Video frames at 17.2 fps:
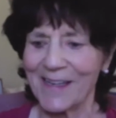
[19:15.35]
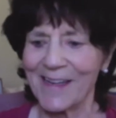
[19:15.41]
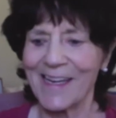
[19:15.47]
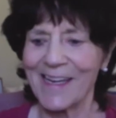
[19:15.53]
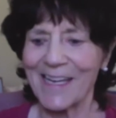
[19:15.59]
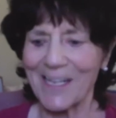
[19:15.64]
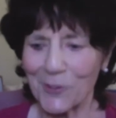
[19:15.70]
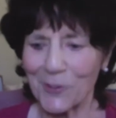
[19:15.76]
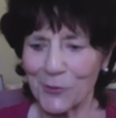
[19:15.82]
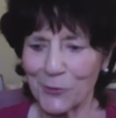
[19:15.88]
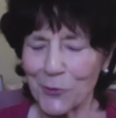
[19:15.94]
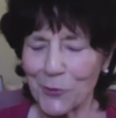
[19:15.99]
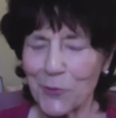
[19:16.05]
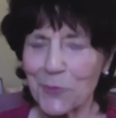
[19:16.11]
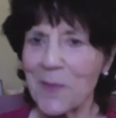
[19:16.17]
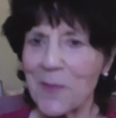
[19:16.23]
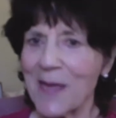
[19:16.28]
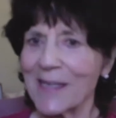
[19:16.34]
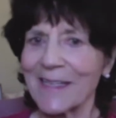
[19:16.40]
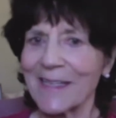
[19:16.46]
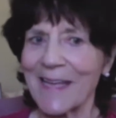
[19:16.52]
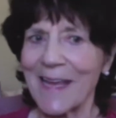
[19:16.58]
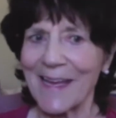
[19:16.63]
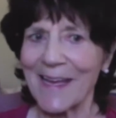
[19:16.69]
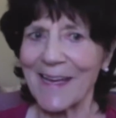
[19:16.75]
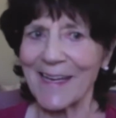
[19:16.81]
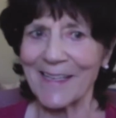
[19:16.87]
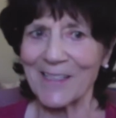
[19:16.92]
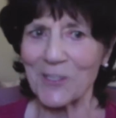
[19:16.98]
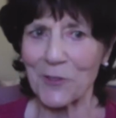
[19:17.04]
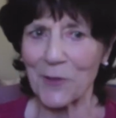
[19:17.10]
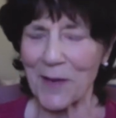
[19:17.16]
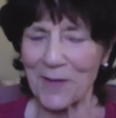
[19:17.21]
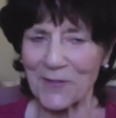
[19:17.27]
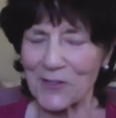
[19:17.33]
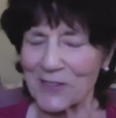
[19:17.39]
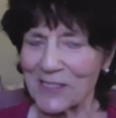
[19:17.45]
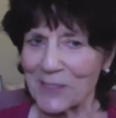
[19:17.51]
include medicaid you don't have to